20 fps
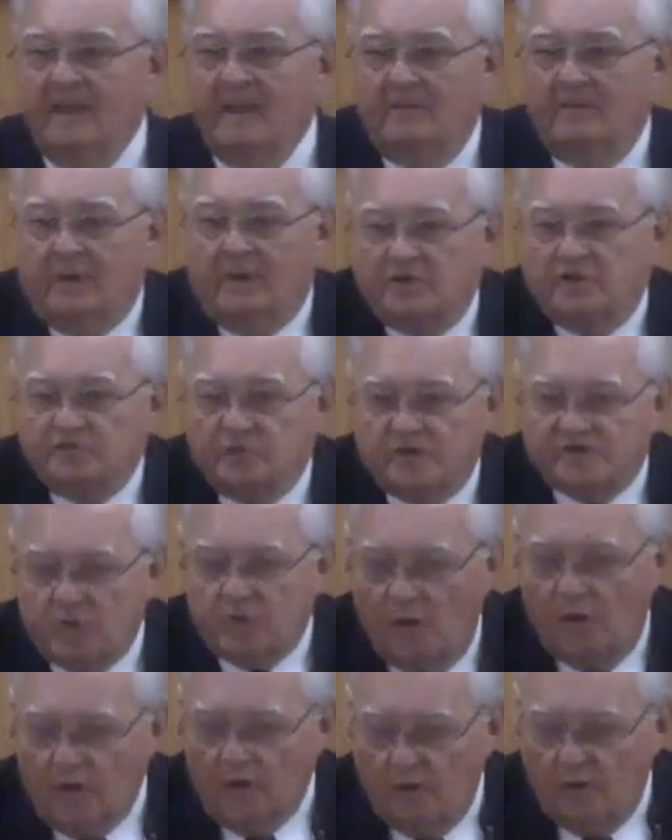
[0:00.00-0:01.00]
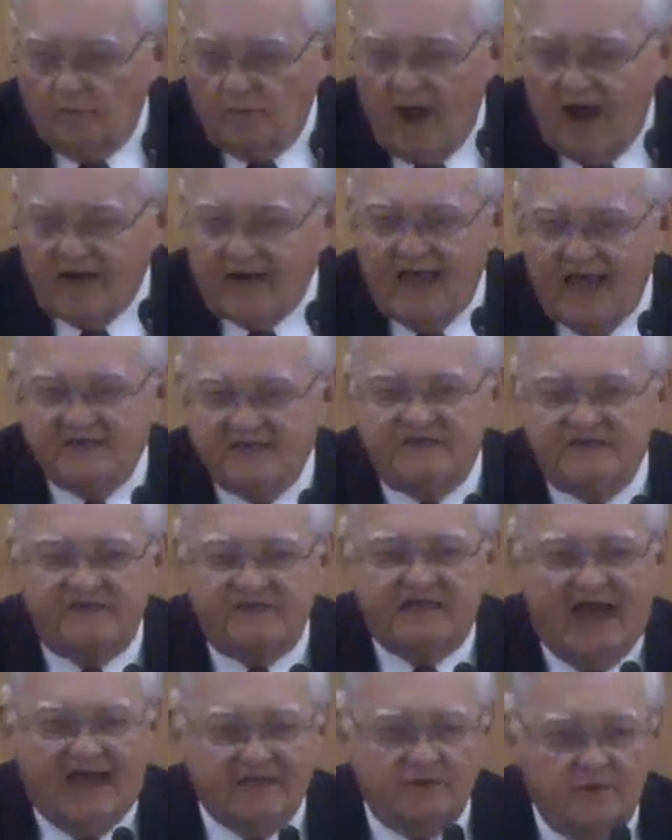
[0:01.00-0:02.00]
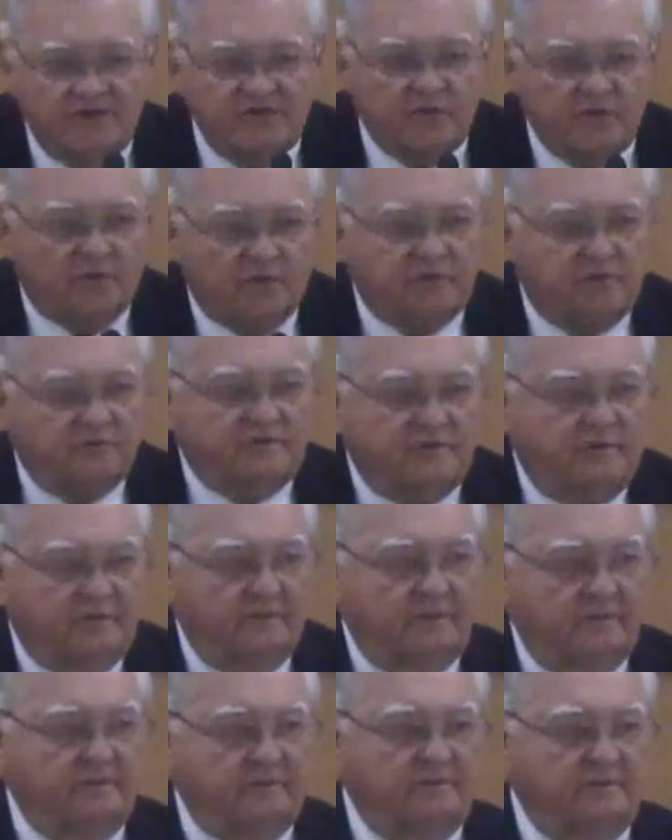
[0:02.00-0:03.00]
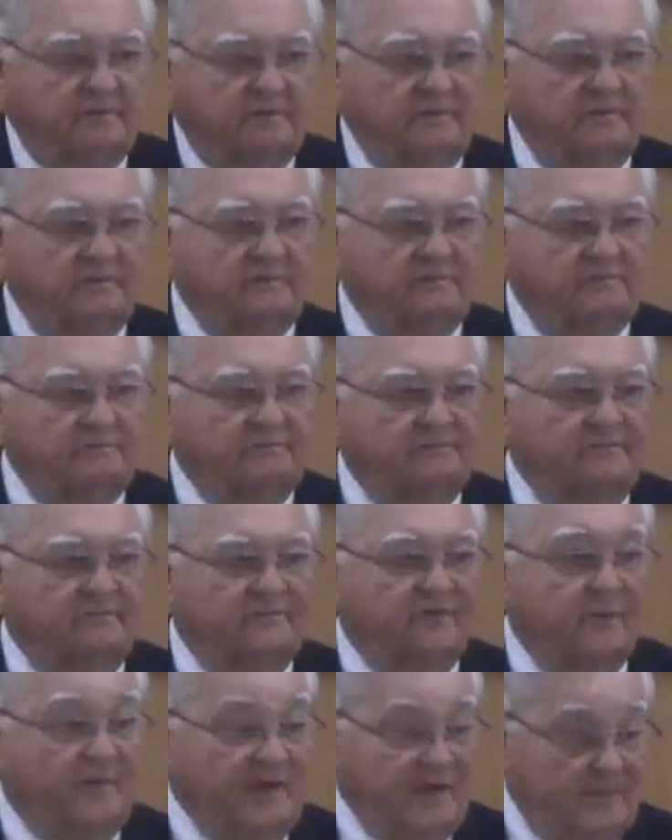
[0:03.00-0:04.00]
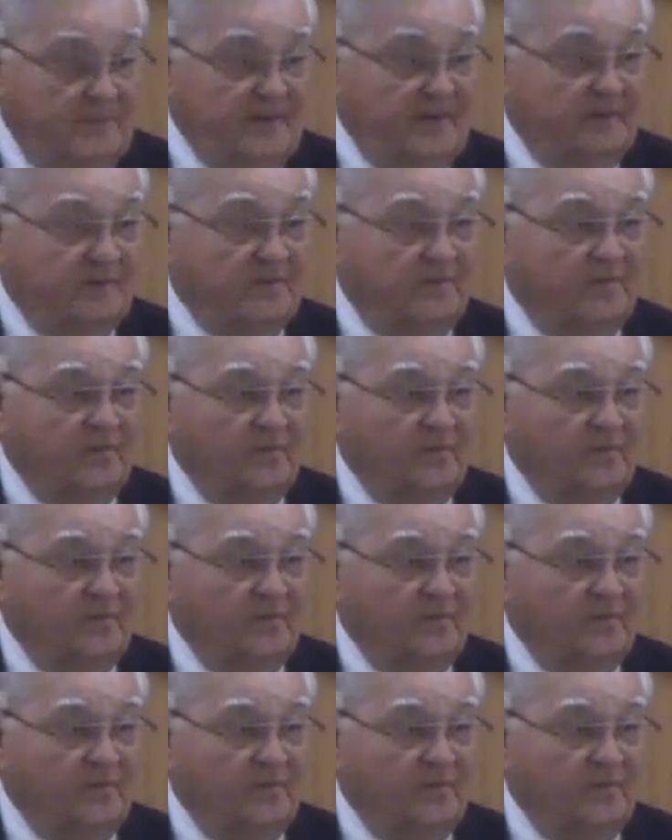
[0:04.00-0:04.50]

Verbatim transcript: Because what's going on right now is designed to exhort the church to be dependable.